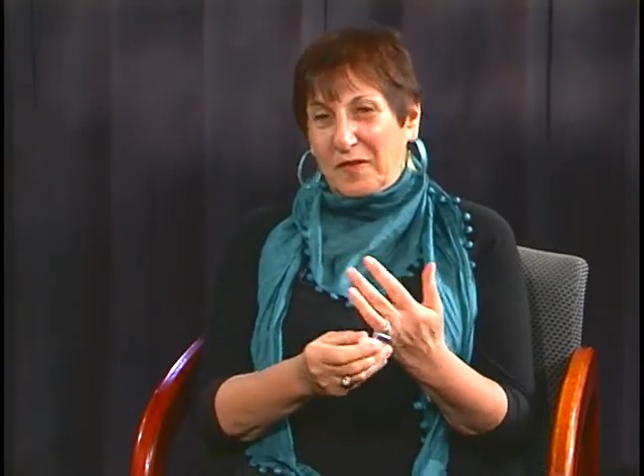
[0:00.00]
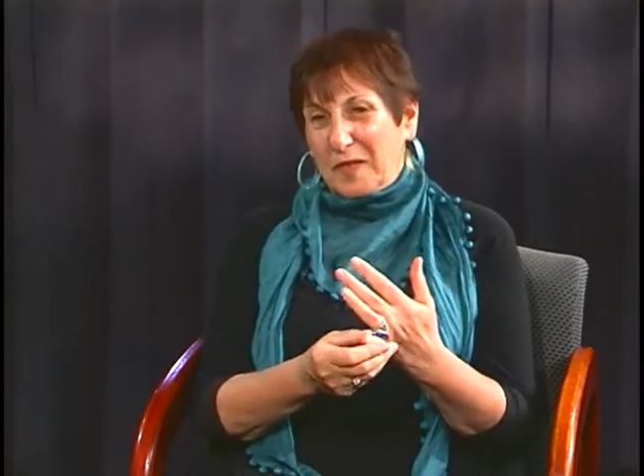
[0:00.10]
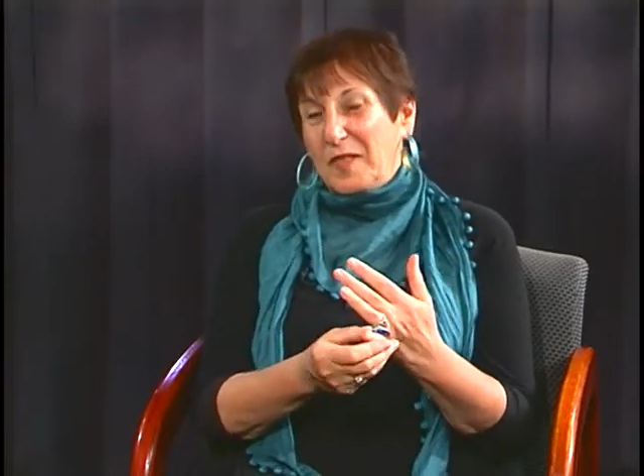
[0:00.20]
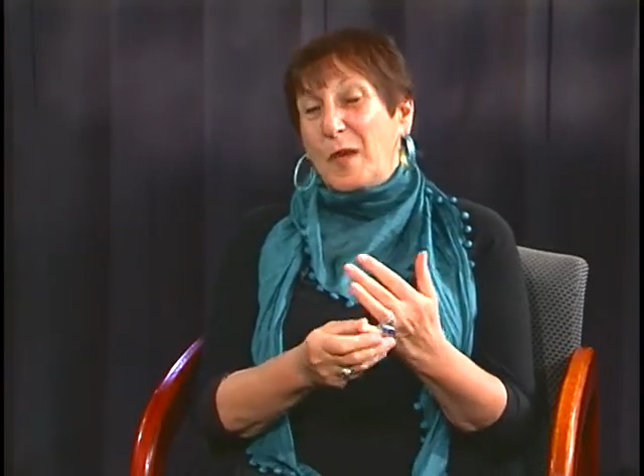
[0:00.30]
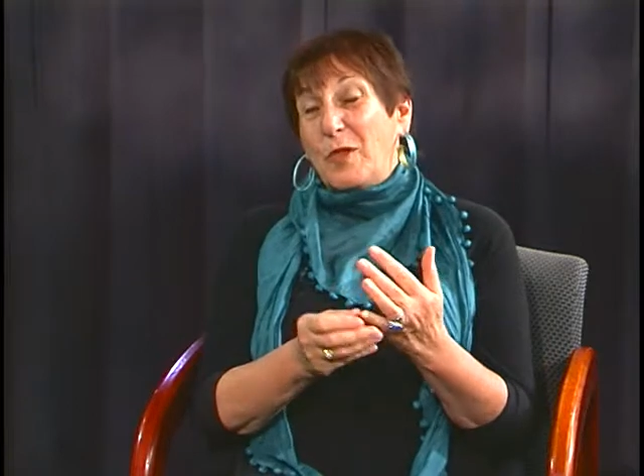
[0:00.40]

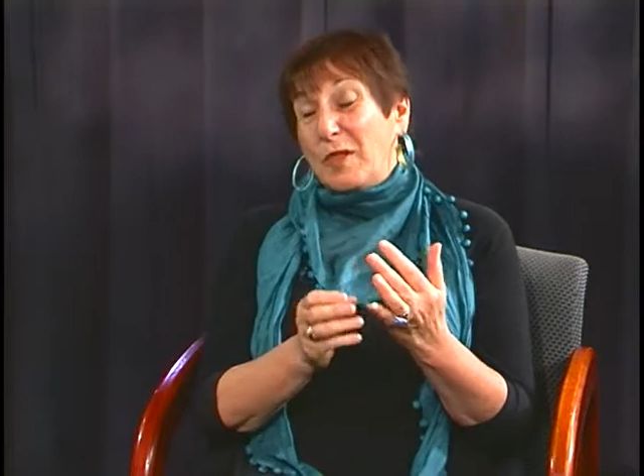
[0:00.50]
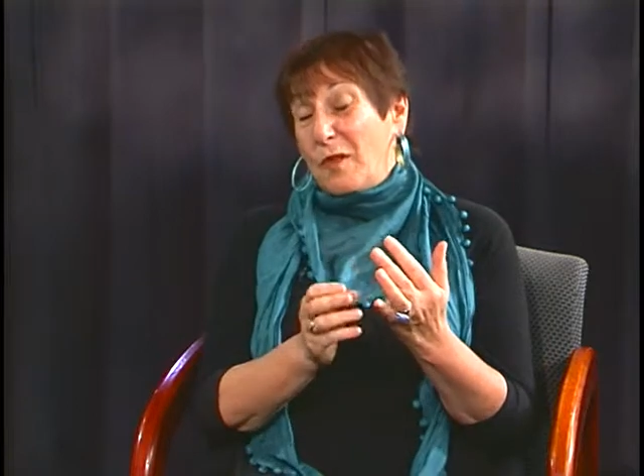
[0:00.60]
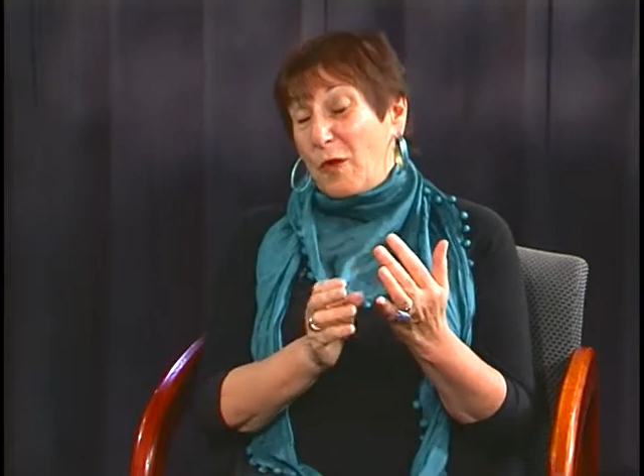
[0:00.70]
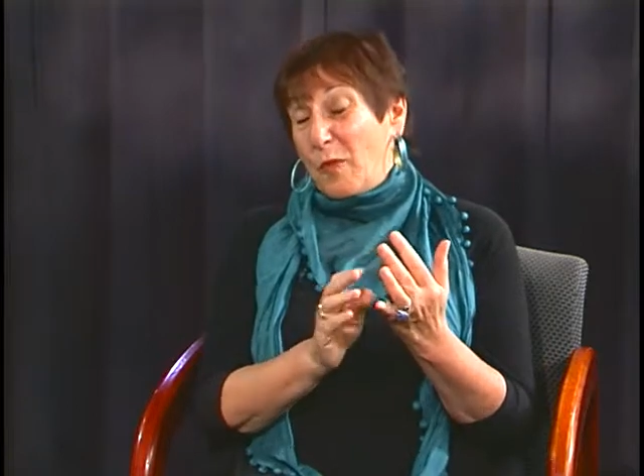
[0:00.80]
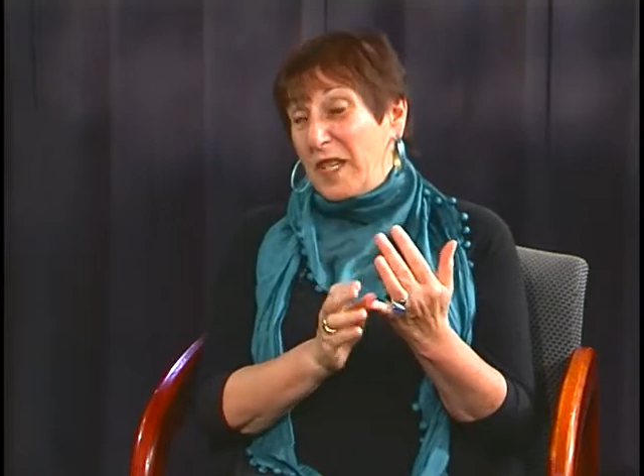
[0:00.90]
the subject
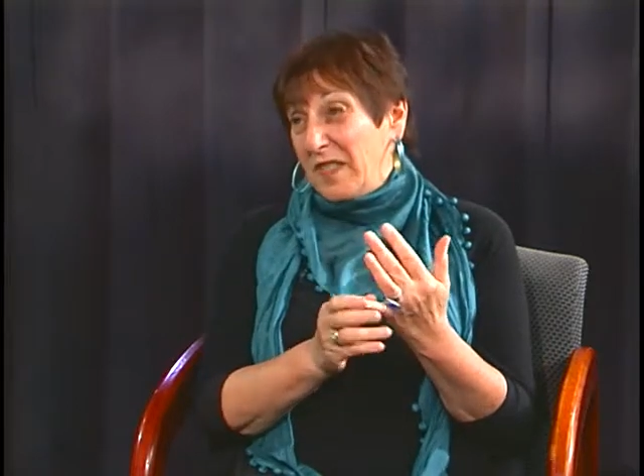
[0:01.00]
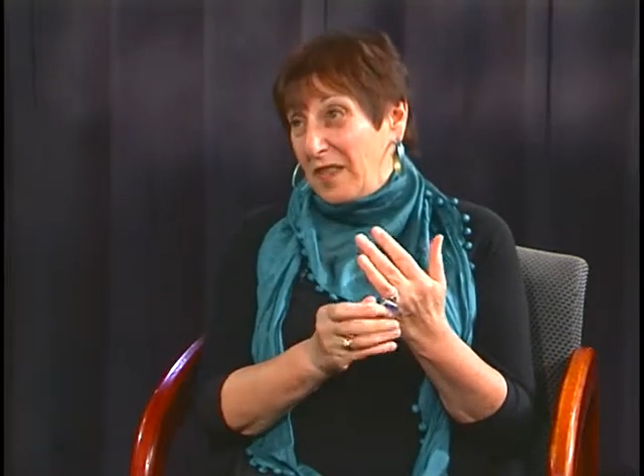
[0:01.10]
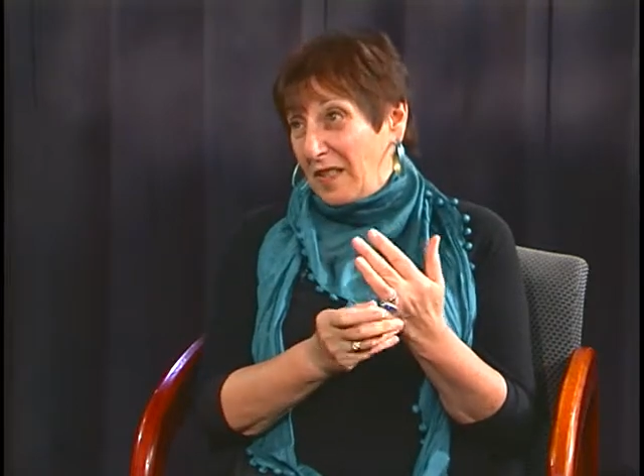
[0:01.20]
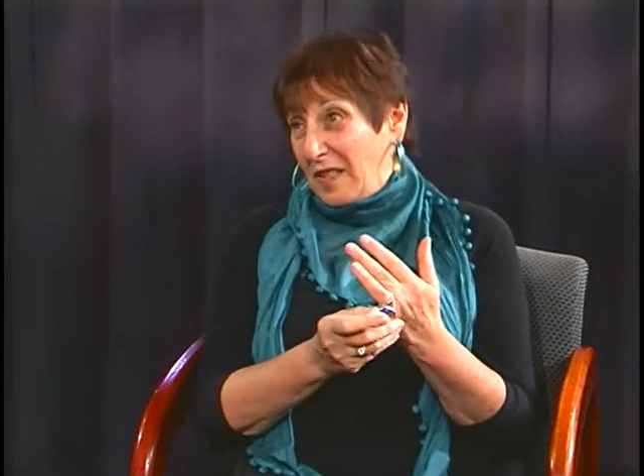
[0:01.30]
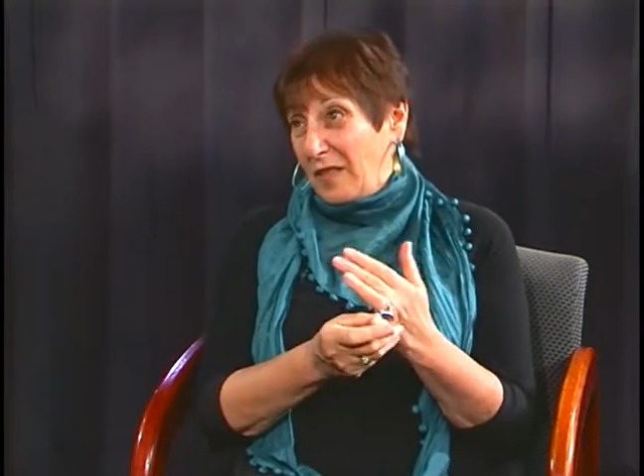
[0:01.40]
of
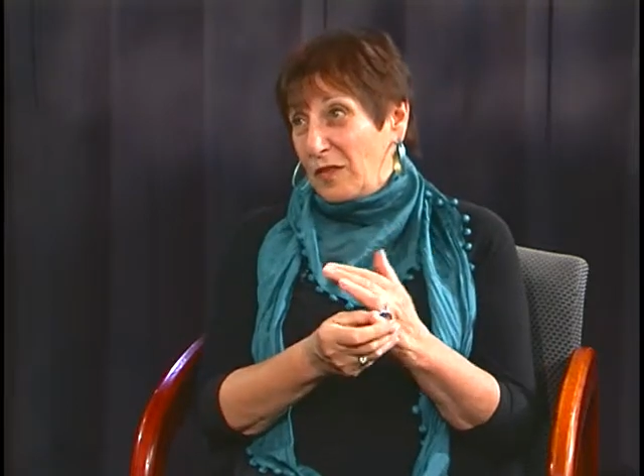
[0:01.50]
obesity.